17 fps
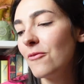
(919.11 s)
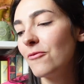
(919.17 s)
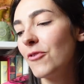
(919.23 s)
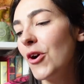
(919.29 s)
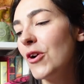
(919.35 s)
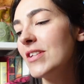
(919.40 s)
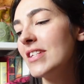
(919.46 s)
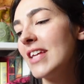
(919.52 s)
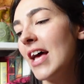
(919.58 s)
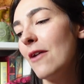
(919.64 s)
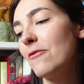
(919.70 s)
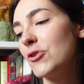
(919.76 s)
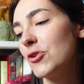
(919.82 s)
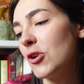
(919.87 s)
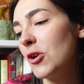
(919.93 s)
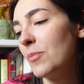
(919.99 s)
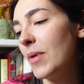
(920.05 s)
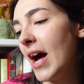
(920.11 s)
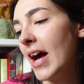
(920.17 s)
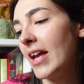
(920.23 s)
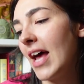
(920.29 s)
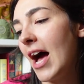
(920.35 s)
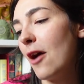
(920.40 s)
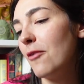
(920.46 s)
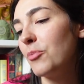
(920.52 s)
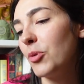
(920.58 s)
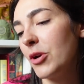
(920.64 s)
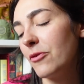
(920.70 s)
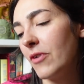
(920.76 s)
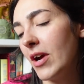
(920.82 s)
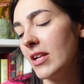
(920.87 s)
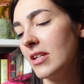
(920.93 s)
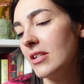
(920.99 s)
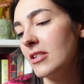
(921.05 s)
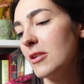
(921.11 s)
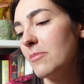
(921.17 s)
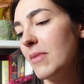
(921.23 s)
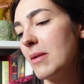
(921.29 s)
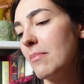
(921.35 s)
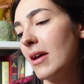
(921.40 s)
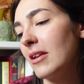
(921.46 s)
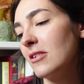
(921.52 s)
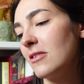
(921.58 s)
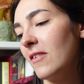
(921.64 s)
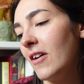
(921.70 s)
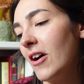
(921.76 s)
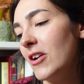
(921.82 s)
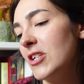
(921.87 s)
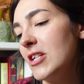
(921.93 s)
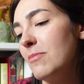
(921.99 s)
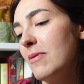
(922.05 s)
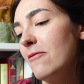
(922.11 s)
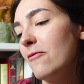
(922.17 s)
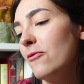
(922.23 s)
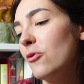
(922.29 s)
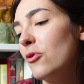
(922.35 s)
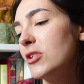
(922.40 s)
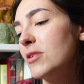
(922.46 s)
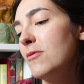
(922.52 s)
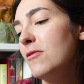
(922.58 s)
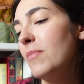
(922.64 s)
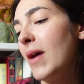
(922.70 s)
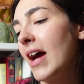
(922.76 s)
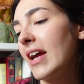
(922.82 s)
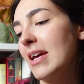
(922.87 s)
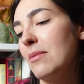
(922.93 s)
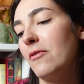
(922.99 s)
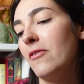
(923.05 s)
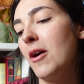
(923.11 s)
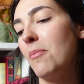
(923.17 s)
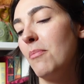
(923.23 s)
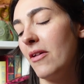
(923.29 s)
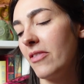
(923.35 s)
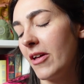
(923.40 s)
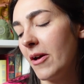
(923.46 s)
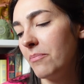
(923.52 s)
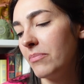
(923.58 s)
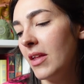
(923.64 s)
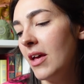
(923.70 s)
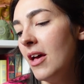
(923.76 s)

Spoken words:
Rose is out of job and out of boyfriend. To make matters worse, she's been forced to move back in with her mother.